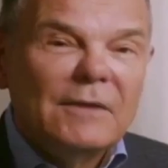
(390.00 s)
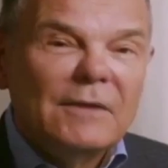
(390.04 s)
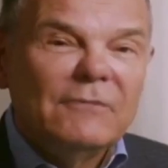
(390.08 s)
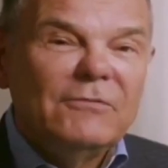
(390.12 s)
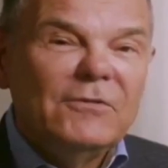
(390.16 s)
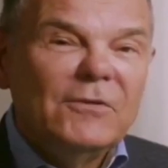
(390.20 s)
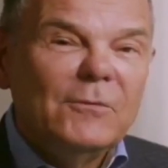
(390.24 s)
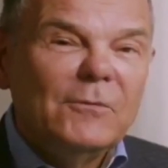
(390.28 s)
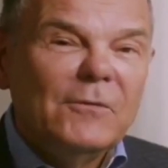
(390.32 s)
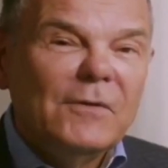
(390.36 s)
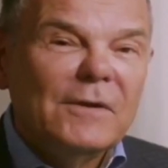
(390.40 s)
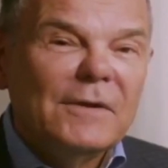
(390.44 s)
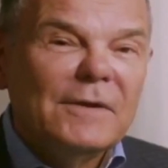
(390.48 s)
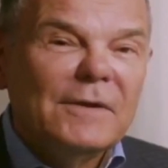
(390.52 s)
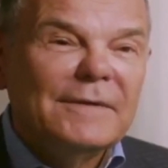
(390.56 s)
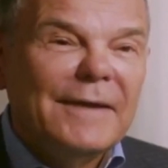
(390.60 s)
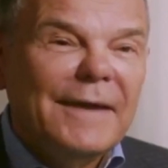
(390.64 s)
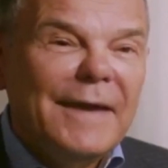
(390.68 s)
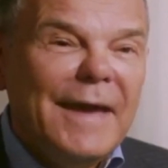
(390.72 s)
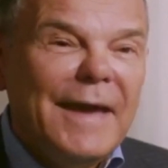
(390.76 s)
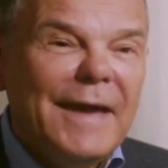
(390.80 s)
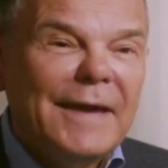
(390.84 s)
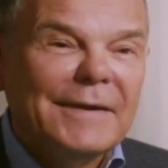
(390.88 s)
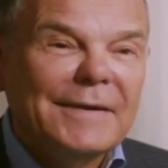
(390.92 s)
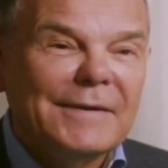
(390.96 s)
you wanted to
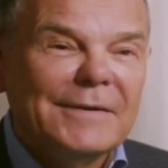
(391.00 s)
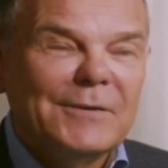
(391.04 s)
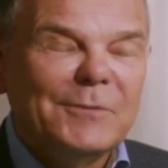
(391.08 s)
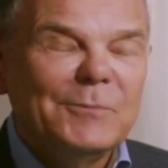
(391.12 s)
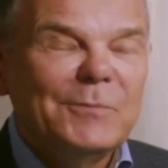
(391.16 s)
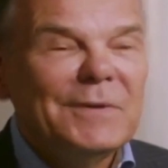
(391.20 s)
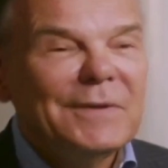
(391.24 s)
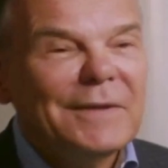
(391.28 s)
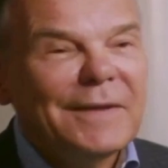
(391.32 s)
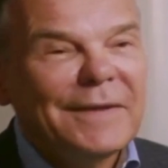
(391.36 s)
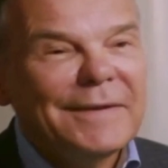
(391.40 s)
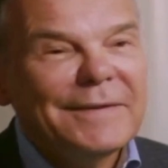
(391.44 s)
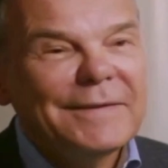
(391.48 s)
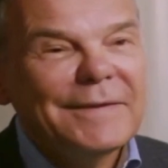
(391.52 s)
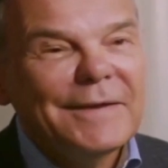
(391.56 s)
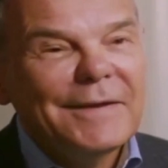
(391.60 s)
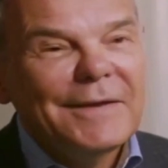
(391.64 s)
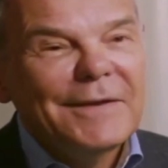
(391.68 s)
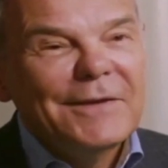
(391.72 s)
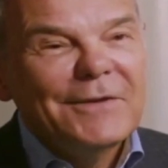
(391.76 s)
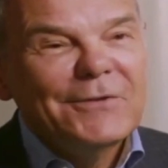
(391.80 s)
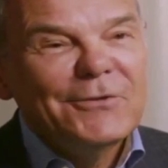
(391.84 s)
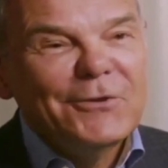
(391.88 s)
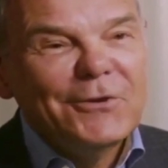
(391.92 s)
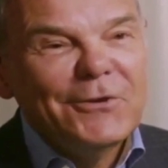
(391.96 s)
hack it, it'd be like
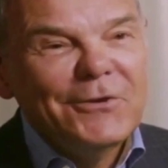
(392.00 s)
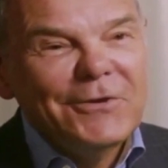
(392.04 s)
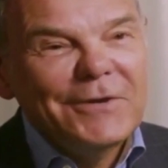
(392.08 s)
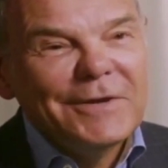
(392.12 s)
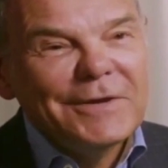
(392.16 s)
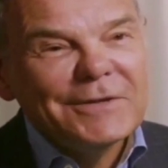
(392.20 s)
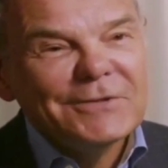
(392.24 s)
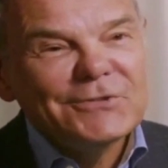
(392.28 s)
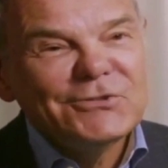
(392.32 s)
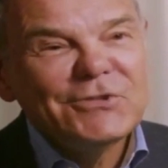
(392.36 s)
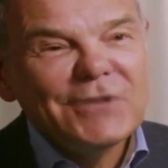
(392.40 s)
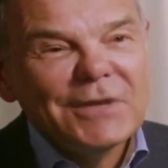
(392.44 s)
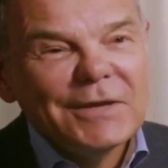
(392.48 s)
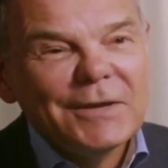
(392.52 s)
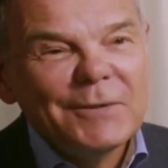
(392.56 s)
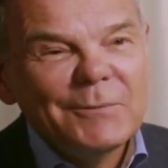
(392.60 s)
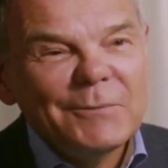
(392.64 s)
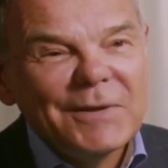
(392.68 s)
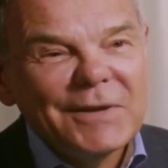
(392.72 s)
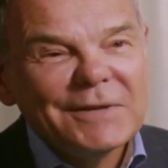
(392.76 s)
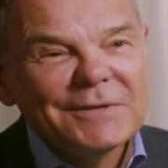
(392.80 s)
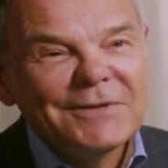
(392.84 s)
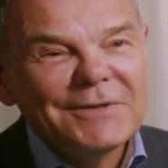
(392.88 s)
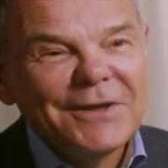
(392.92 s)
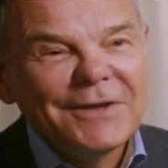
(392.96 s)
turning a chicken
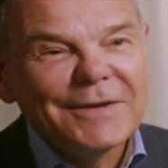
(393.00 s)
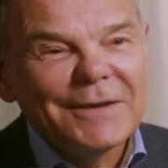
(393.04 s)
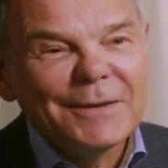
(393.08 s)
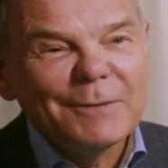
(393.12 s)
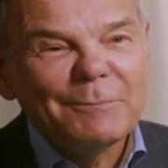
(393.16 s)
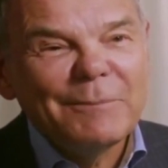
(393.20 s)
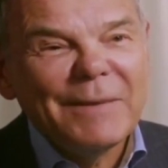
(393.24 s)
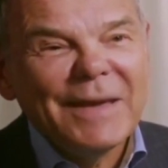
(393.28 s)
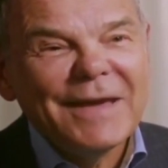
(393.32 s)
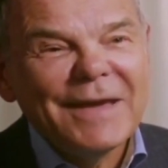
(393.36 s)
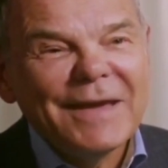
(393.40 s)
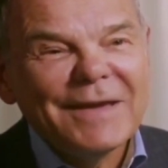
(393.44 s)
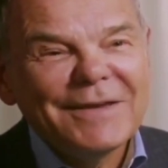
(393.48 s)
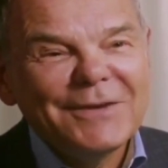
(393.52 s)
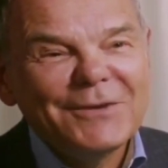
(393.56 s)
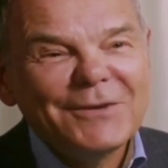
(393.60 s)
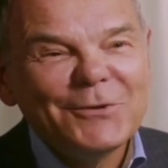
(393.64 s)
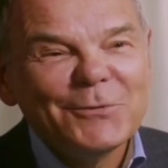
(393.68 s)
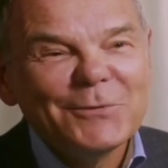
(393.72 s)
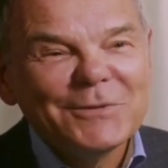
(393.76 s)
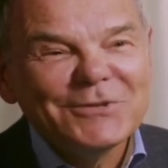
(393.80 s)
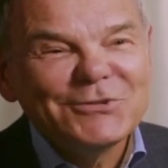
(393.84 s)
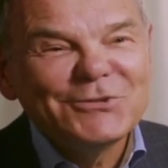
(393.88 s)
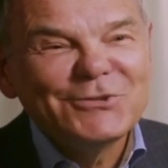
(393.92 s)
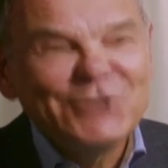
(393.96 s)
McNugget back
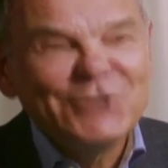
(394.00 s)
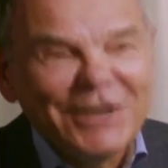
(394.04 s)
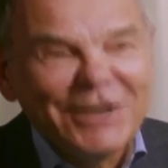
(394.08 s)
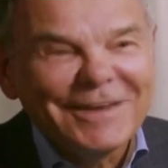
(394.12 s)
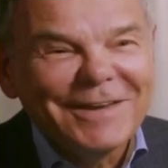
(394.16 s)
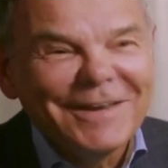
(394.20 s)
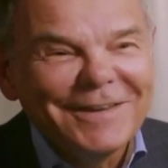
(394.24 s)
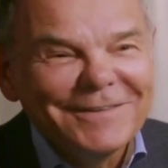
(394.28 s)
into a chicken.